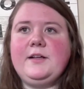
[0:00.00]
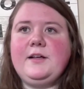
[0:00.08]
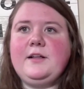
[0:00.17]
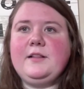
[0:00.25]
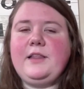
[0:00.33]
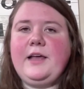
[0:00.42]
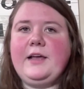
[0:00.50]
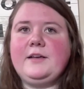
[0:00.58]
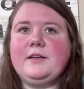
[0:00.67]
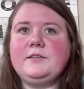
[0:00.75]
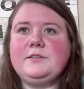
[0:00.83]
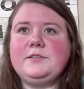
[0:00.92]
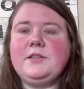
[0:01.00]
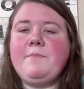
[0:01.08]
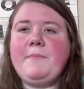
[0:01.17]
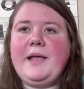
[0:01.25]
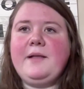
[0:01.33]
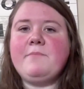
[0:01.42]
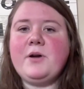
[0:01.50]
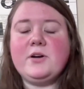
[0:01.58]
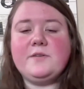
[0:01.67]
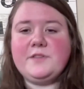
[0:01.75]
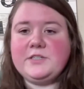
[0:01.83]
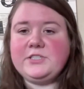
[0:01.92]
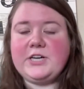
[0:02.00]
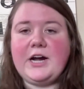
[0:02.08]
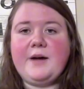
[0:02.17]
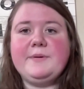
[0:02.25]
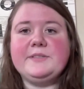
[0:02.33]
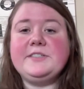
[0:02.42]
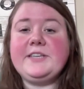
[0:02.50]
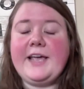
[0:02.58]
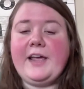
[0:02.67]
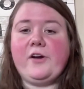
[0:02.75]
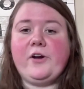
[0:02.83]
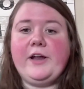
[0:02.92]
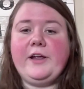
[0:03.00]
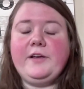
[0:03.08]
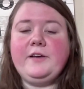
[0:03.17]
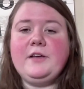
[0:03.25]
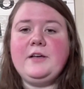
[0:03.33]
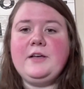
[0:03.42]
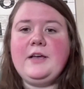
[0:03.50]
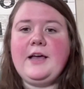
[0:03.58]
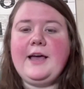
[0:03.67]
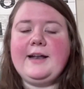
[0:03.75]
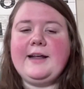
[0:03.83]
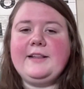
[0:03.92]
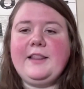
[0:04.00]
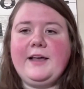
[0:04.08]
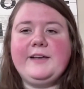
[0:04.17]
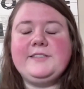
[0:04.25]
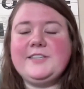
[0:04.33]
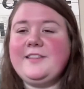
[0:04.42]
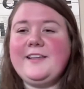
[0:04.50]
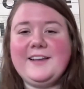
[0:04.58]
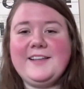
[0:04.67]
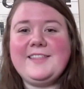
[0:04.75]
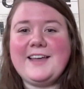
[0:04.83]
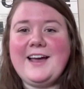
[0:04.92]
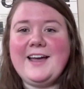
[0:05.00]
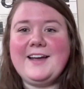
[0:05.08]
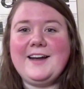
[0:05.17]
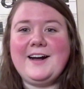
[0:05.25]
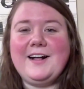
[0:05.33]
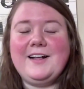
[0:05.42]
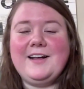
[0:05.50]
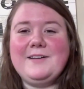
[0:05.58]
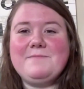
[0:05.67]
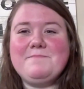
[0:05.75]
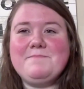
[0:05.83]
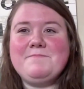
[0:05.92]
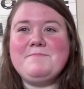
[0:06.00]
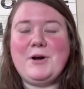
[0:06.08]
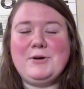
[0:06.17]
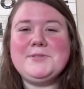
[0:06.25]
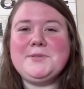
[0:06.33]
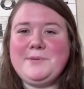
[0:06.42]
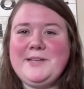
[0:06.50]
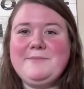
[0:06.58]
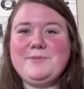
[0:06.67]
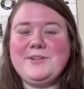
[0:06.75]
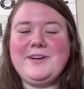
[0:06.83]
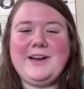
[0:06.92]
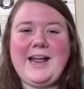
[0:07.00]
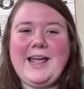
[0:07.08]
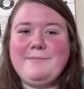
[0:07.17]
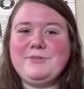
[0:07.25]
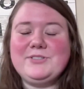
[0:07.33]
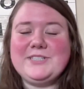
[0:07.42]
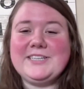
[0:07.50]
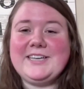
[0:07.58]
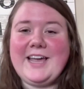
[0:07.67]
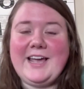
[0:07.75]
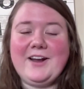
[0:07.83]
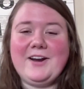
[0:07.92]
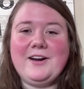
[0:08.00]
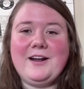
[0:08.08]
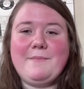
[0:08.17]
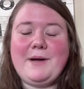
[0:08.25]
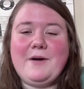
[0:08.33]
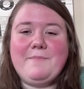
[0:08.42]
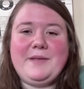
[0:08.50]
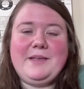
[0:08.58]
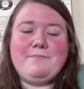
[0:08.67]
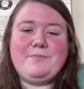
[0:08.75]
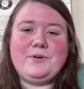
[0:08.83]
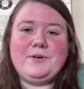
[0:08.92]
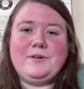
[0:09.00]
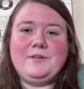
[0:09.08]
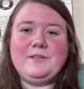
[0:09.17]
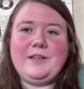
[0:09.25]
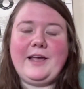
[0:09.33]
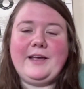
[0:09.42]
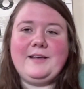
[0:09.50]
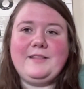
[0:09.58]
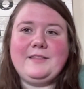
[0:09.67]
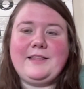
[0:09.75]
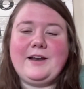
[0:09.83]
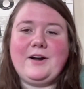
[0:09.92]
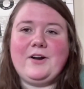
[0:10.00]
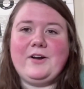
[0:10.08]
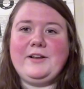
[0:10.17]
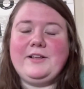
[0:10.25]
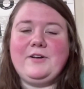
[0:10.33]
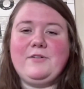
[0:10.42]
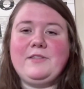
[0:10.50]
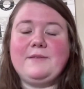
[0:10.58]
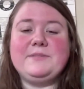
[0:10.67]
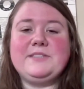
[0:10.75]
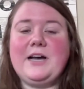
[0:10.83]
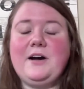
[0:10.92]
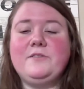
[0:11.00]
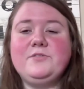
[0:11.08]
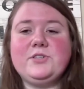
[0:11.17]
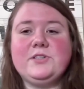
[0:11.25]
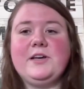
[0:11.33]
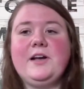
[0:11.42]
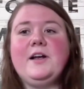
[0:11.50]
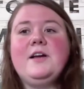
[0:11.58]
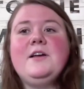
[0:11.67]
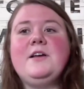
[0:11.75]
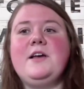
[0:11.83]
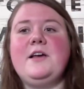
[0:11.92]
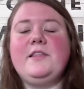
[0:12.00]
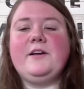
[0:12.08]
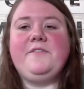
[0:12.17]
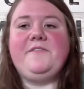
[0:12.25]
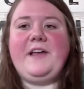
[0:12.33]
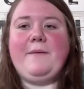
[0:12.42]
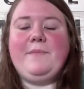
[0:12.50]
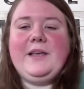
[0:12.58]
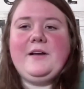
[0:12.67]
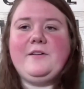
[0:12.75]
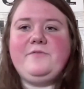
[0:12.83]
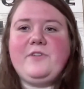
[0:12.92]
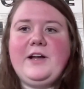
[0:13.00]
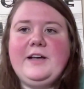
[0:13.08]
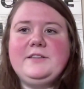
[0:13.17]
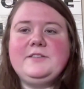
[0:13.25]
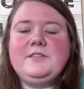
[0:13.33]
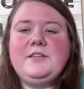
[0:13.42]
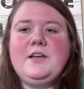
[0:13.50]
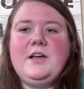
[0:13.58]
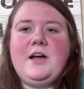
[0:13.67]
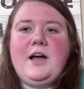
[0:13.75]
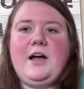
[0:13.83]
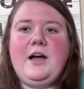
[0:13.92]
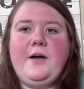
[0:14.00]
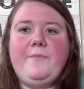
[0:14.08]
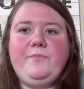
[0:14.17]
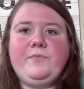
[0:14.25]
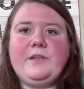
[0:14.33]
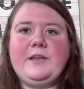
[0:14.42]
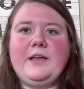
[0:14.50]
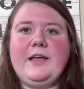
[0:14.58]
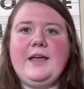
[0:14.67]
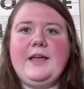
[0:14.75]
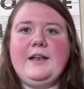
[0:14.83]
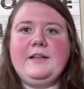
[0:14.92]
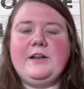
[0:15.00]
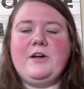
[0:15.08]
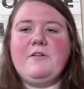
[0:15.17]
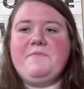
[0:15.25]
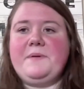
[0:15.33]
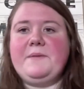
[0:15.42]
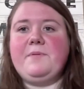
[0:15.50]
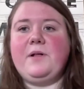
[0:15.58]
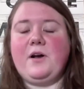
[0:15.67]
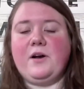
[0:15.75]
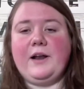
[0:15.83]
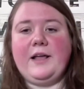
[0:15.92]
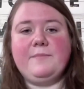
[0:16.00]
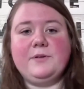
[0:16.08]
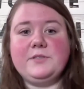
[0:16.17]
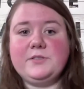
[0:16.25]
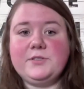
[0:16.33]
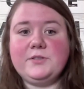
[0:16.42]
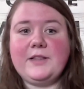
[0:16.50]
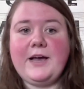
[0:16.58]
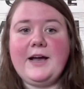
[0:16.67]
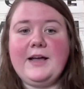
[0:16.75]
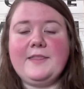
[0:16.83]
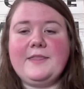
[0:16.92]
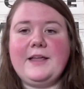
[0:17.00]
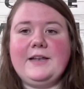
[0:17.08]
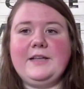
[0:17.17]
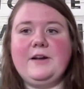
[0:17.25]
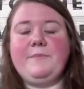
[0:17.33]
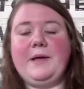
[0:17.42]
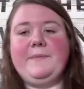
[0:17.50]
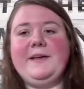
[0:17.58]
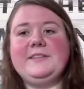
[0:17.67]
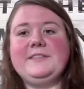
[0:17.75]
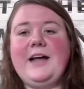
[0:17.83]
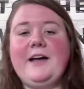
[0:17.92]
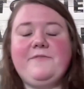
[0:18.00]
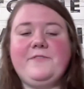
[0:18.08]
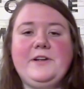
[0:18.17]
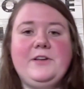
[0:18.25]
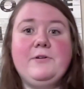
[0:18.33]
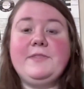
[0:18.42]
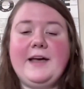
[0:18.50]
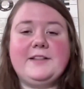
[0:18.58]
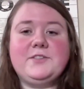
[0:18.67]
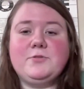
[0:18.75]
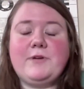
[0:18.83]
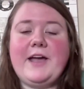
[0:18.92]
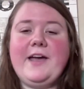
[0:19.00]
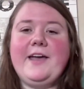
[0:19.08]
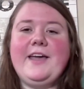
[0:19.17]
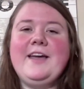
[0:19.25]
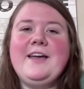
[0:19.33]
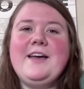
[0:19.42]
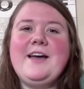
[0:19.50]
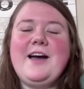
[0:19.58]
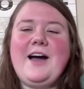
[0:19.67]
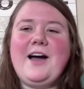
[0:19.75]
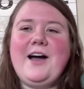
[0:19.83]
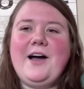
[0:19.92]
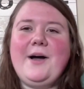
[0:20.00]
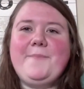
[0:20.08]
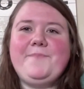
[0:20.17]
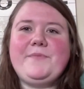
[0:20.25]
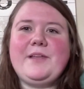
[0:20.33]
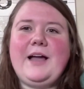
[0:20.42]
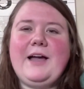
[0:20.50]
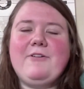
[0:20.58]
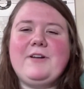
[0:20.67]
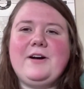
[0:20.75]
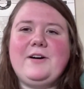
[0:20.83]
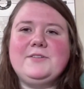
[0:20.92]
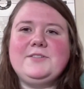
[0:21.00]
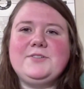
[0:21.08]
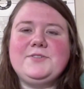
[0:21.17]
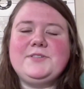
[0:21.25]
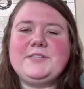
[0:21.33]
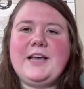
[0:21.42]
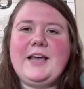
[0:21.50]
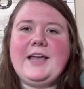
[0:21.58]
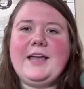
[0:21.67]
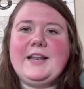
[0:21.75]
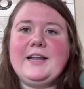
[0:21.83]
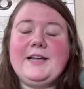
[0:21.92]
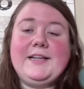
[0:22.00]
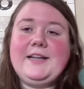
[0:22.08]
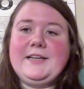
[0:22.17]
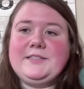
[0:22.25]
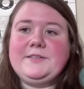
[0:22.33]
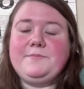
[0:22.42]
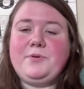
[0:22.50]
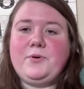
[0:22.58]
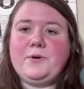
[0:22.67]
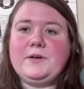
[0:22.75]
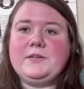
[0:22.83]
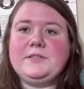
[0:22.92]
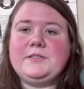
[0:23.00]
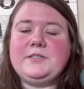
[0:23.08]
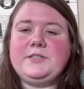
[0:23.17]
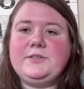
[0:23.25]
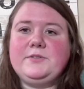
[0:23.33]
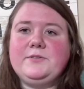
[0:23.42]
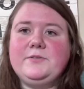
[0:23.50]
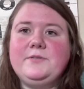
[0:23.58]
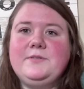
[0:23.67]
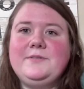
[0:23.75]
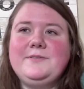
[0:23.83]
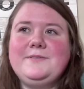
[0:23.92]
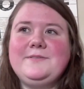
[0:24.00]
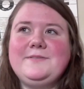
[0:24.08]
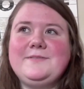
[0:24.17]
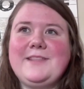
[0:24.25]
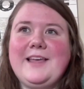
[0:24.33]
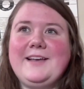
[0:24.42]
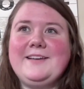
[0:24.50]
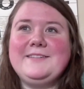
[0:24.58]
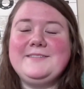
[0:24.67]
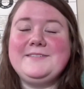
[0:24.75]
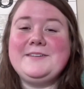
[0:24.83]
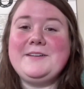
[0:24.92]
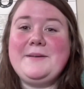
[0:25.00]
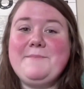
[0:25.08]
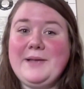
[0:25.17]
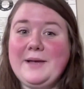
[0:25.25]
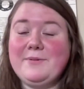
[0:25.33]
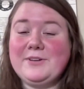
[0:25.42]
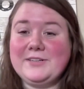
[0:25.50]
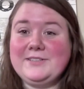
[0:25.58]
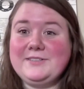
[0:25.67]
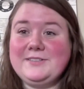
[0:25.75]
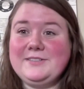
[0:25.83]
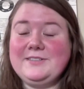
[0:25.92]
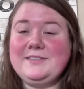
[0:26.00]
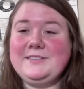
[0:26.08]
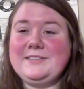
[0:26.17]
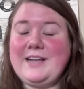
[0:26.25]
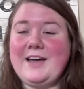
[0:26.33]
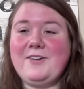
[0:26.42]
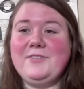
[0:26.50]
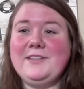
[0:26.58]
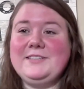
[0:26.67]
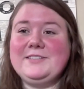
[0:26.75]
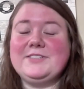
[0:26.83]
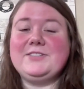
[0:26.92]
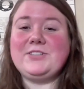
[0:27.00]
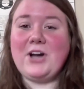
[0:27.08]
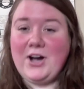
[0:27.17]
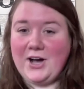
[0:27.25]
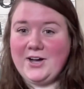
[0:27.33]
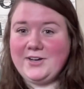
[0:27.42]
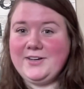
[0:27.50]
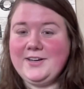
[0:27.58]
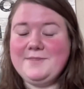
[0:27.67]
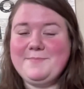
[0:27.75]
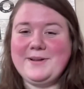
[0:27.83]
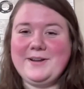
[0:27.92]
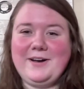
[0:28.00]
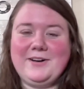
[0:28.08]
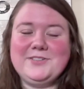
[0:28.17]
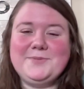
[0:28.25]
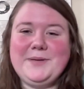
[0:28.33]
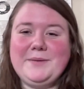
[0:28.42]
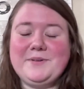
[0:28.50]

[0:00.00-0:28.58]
like the main part of the job is caring. And I'd like to think that most people are able to care about people like that aren't, themselves or their family or friends. And if people aren't able to do that, then maybe it's not for you, and that's okay. I would also say it is important to like be able to not only just talk but also be able to